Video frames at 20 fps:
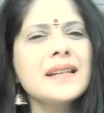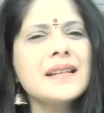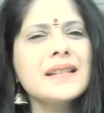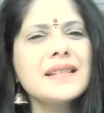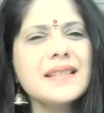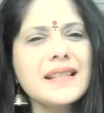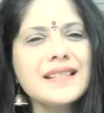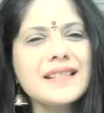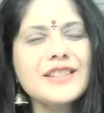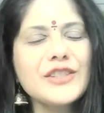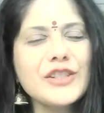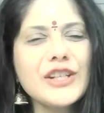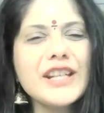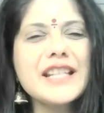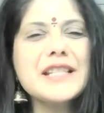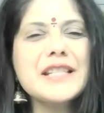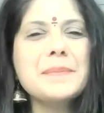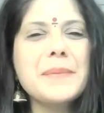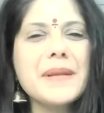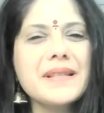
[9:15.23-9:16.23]
Since she
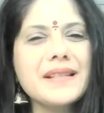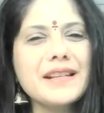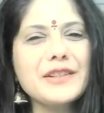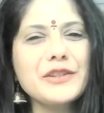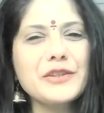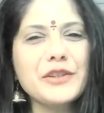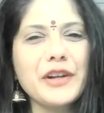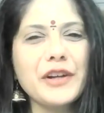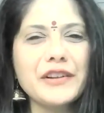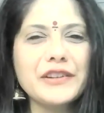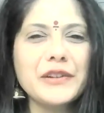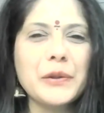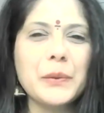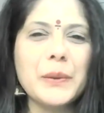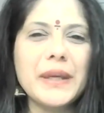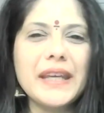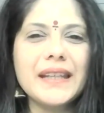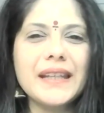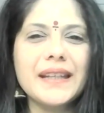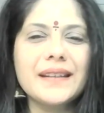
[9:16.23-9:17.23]
is busy throughout the
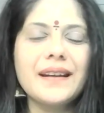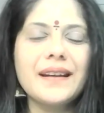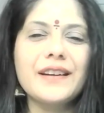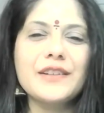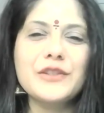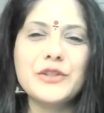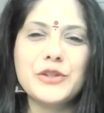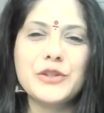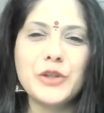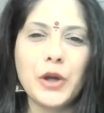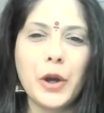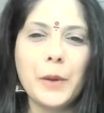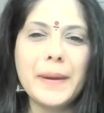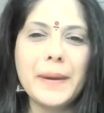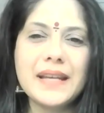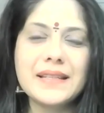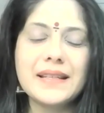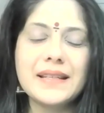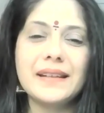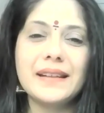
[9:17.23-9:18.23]
week in her job
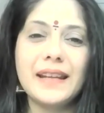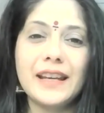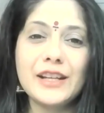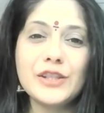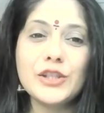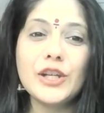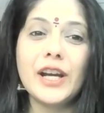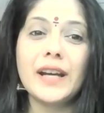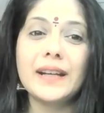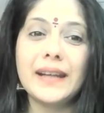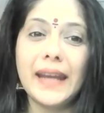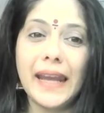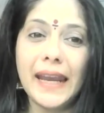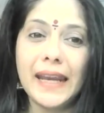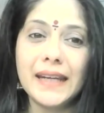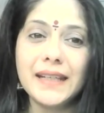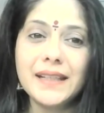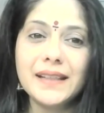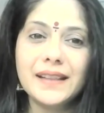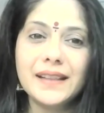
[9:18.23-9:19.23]
as an HR
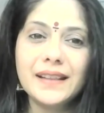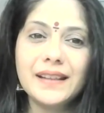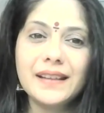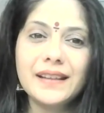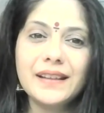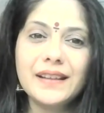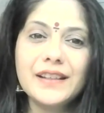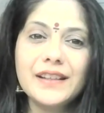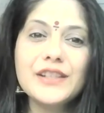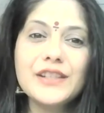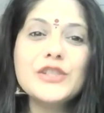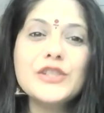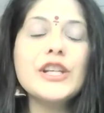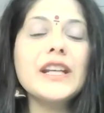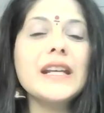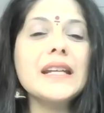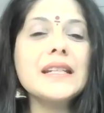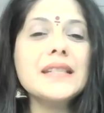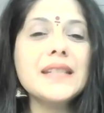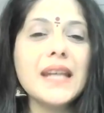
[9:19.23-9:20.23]
head,
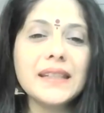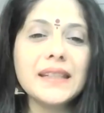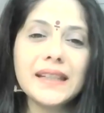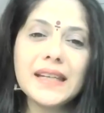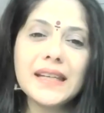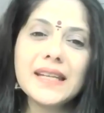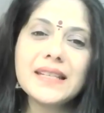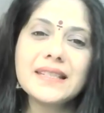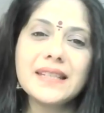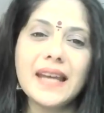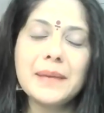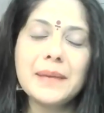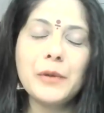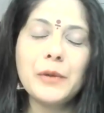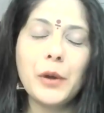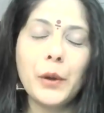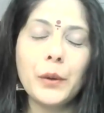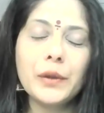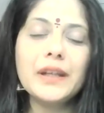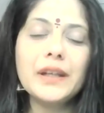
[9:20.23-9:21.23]
she can dedicate
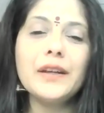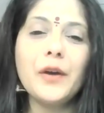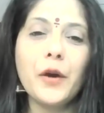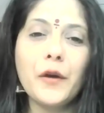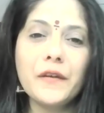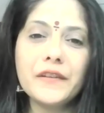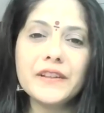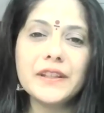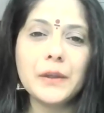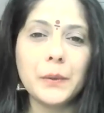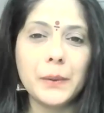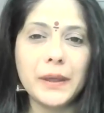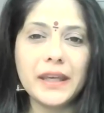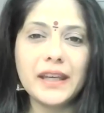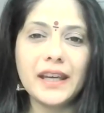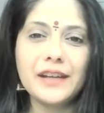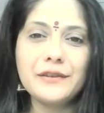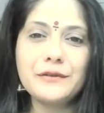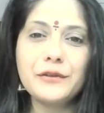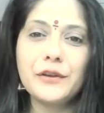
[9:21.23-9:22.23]
time only over the
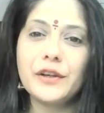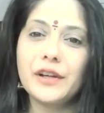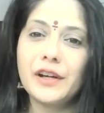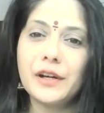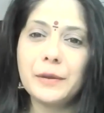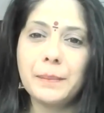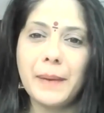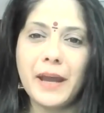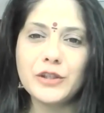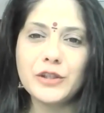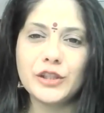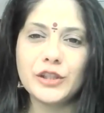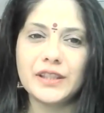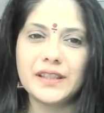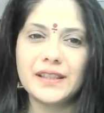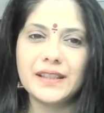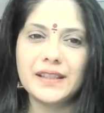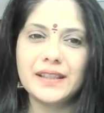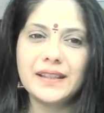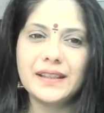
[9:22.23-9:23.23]
weekend for her
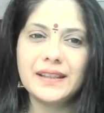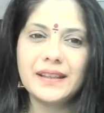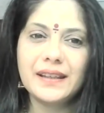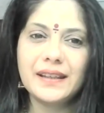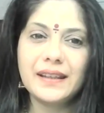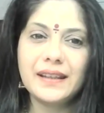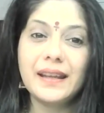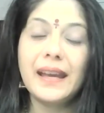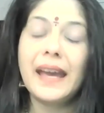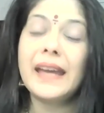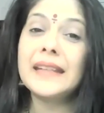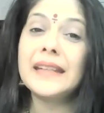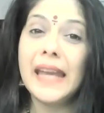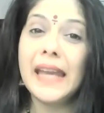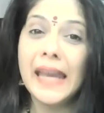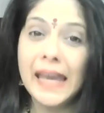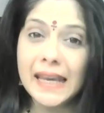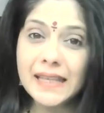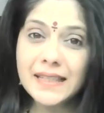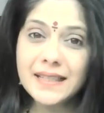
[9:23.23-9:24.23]
passion. And
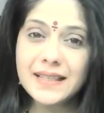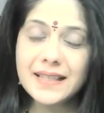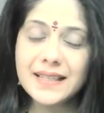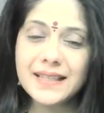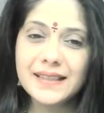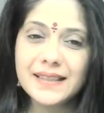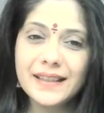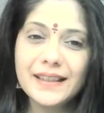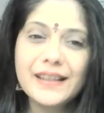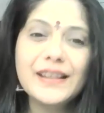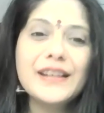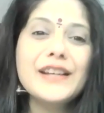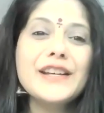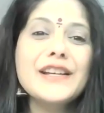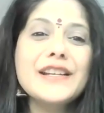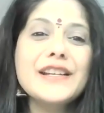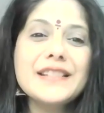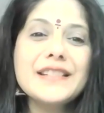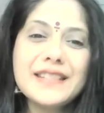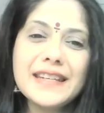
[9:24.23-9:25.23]
hence,
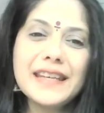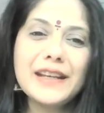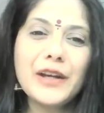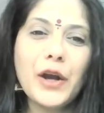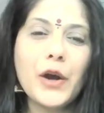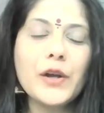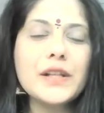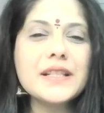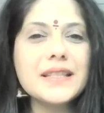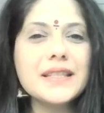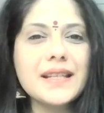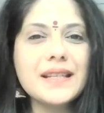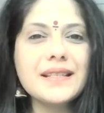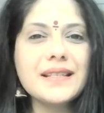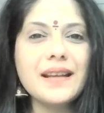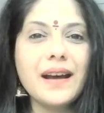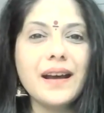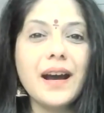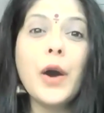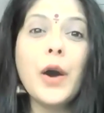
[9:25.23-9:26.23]
she calls
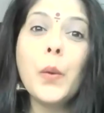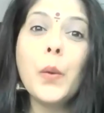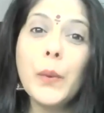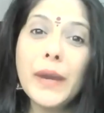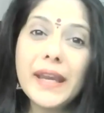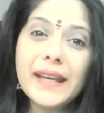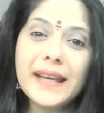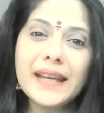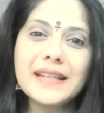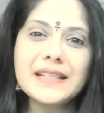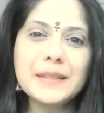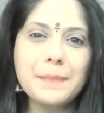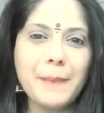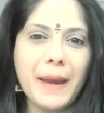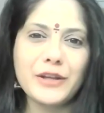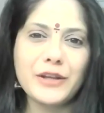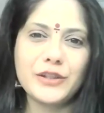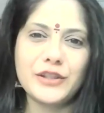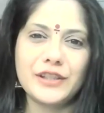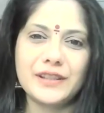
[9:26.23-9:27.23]
this her weekend
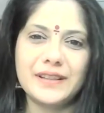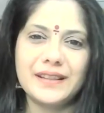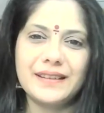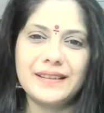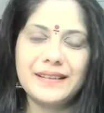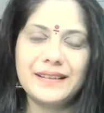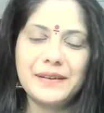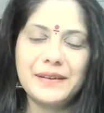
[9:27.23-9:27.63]
passion,